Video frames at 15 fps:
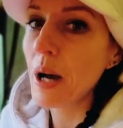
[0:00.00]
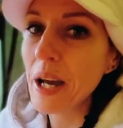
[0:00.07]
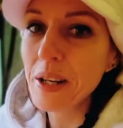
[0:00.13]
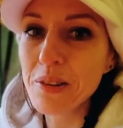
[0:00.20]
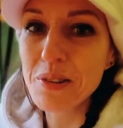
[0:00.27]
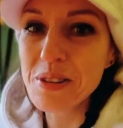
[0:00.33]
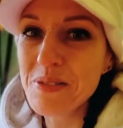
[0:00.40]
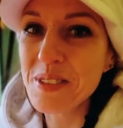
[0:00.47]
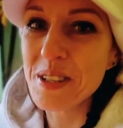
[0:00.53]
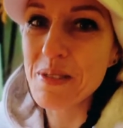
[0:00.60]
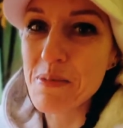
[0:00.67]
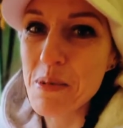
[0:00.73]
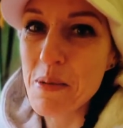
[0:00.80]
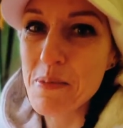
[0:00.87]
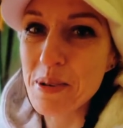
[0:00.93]
I don't even
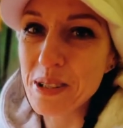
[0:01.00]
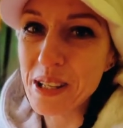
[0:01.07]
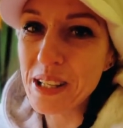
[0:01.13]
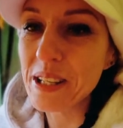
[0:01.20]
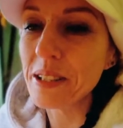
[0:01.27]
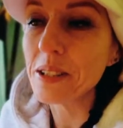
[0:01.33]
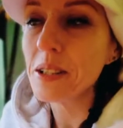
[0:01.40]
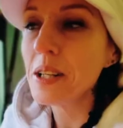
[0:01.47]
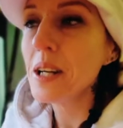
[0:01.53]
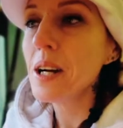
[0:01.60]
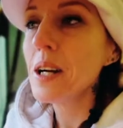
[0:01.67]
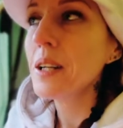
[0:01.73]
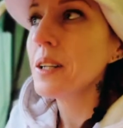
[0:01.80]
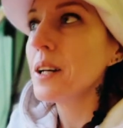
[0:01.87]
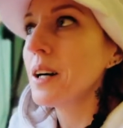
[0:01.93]
remember the year
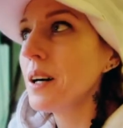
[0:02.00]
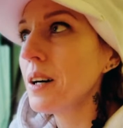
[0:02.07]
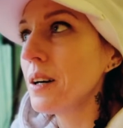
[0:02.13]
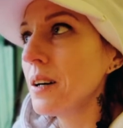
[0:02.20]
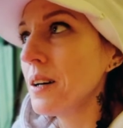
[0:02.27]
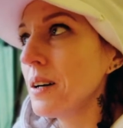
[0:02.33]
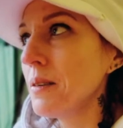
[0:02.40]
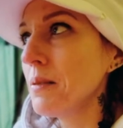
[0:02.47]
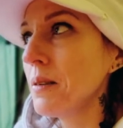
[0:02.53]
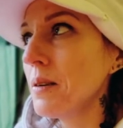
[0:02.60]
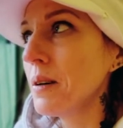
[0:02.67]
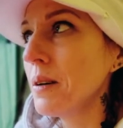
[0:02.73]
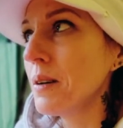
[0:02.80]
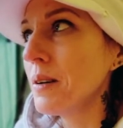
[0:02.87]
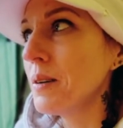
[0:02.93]
uh,
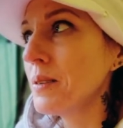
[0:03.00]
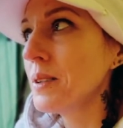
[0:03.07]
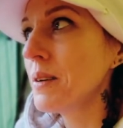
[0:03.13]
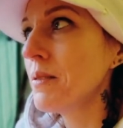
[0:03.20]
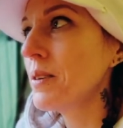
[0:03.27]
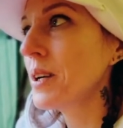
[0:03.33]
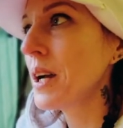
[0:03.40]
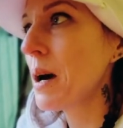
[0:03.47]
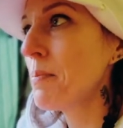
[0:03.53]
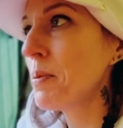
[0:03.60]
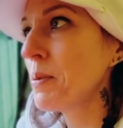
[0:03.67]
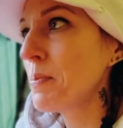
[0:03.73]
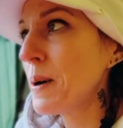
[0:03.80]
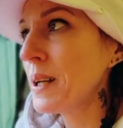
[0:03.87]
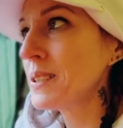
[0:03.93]
uh, there were a
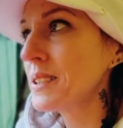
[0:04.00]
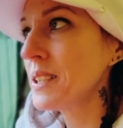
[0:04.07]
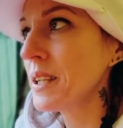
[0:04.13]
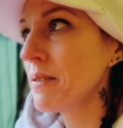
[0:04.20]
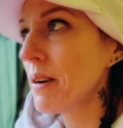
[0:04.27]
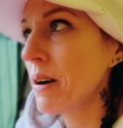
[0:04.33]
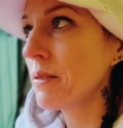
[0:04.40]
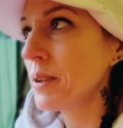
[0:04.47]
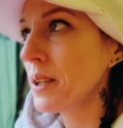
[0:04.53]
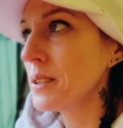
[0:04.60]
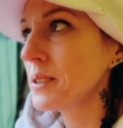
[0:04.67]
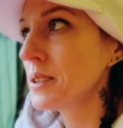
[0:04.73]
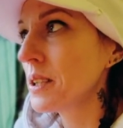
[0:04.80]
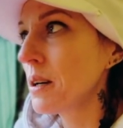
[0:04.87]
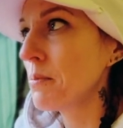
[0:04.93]
couple passing around
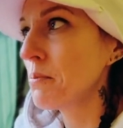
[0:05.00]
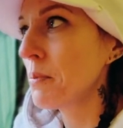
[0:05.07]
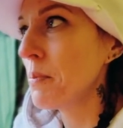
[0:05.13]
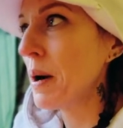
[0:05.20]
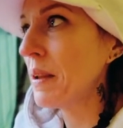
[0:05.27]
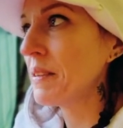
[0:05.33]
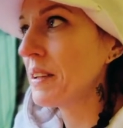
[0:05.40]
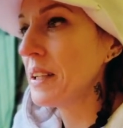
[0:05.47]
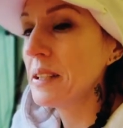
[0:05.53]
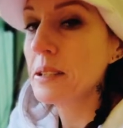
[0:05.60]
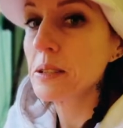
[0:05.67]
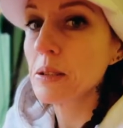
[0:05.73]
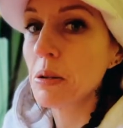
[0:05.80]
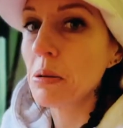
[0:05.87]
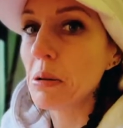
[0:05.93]
and some
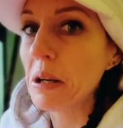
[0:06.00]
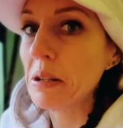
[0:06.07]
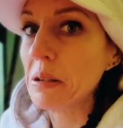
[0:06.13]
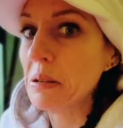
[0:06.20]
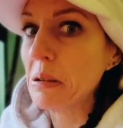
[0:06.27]
bandits or I don't